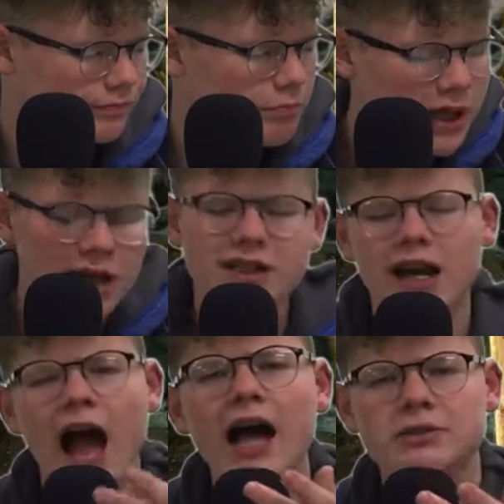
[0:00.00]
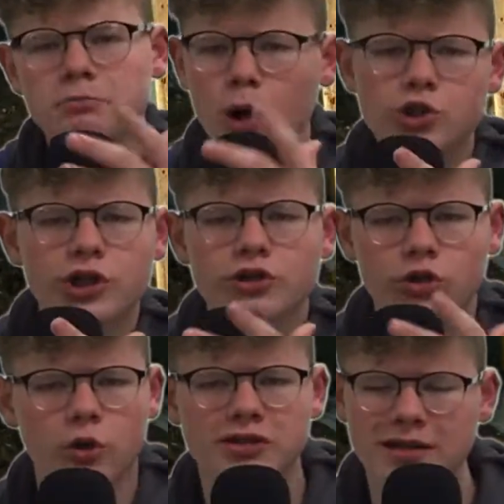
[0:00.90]
it has motion
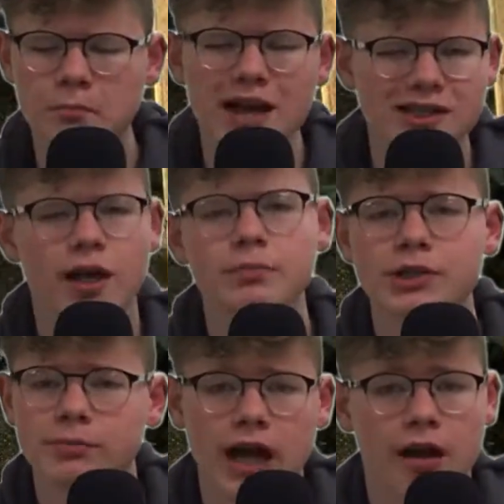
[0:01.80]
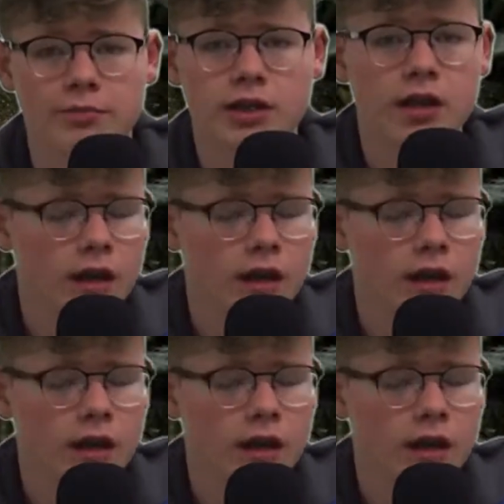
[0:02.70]
controls that mess up sometimes.